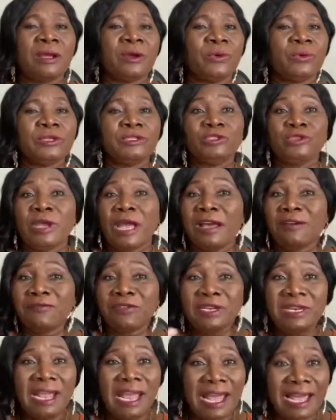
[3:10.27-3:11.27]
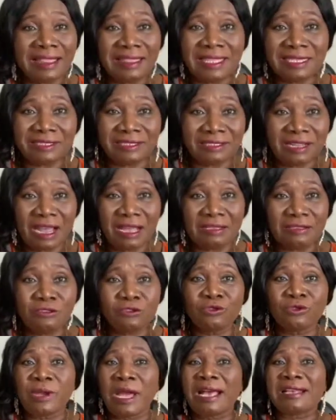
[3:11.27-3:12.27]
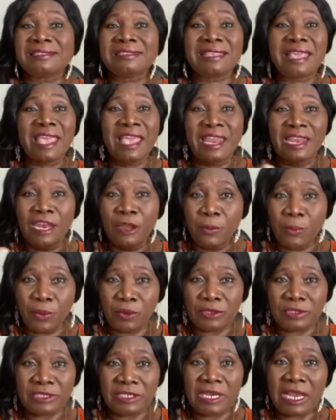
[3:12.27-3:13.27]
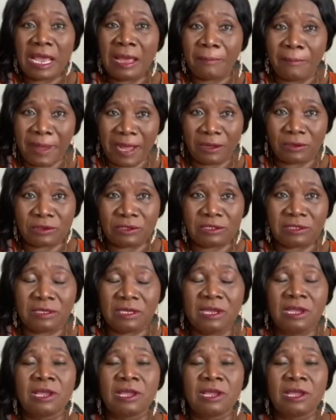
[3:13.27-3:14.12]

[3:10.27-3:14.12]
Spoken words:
which you haven't had the chance to ask anybody about.